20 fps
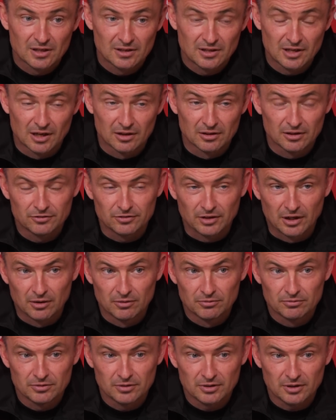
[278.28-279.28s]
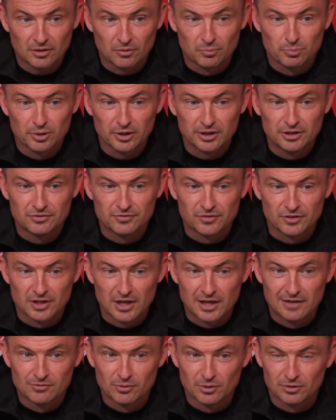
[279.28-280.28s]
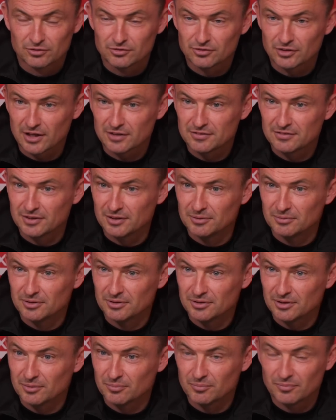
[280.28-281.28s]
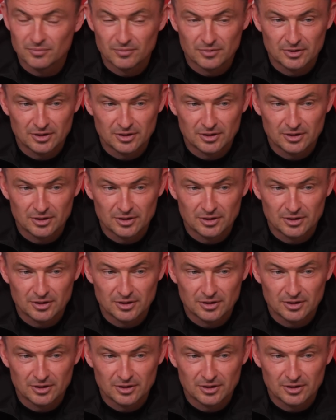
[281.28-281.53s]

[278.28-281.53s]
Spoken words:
Yeah, listen, I was pleased for Dave on Saturday, and